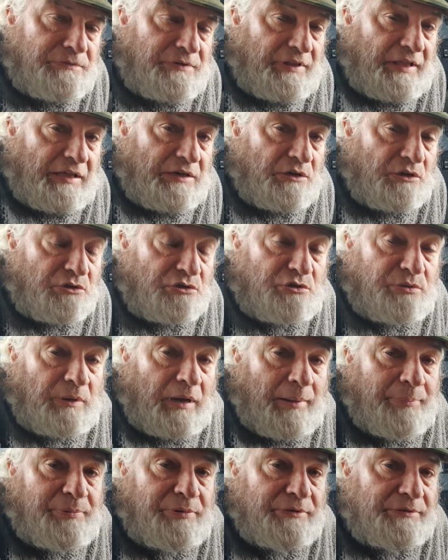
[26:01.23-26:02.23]
that not to
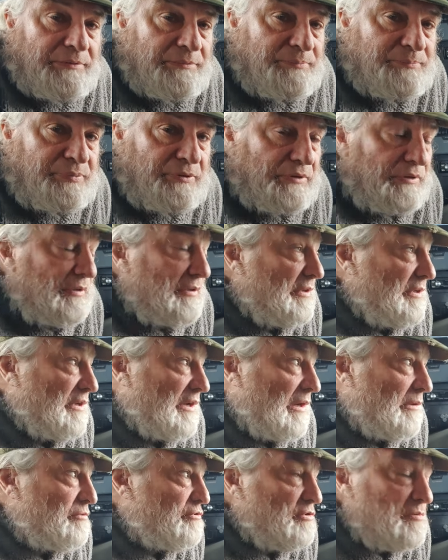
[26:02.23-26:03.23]
happen. But you
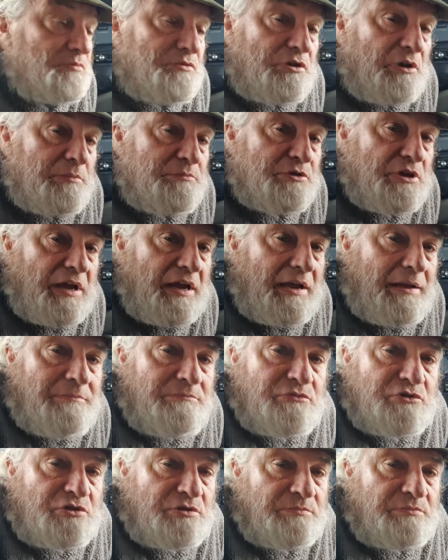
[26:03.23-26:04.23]
know, sometimes it
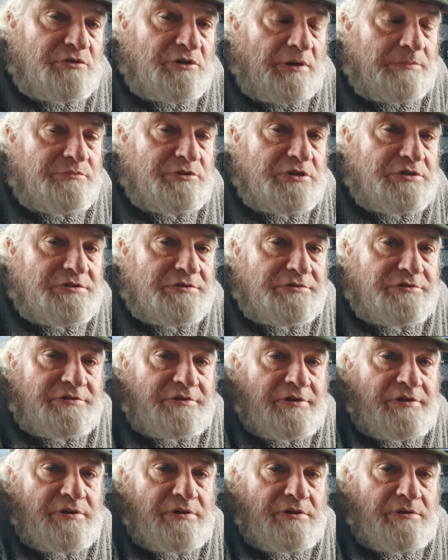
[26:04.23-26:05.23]
happens, sometimes it doesn't.
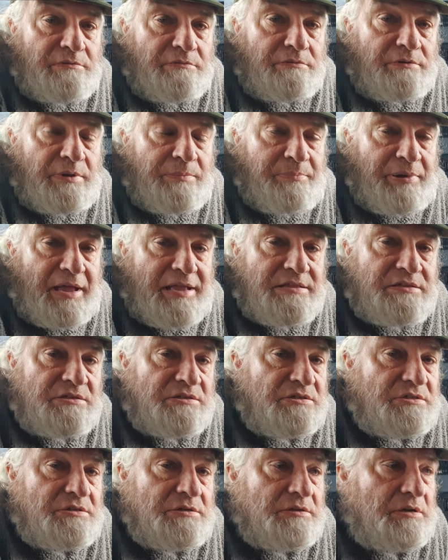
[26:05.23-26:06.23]
It all
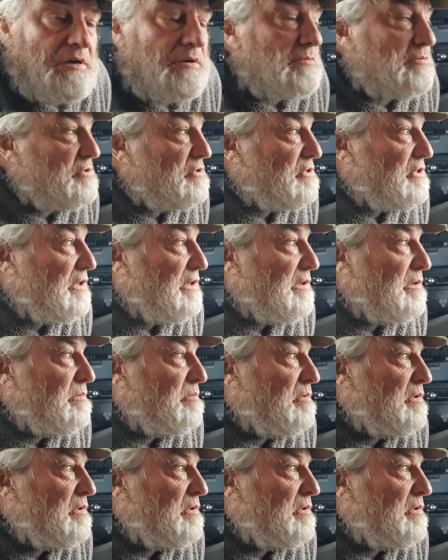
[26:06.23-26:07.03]
depends, you know. So